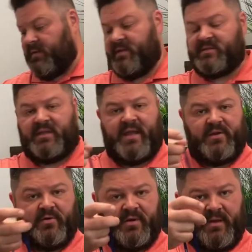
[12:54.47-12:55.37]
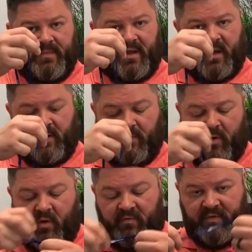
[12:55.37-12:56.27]
This lanyard can be
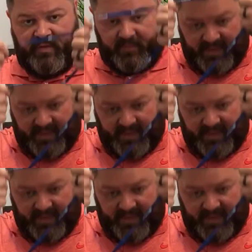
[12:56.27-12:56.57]
hung over the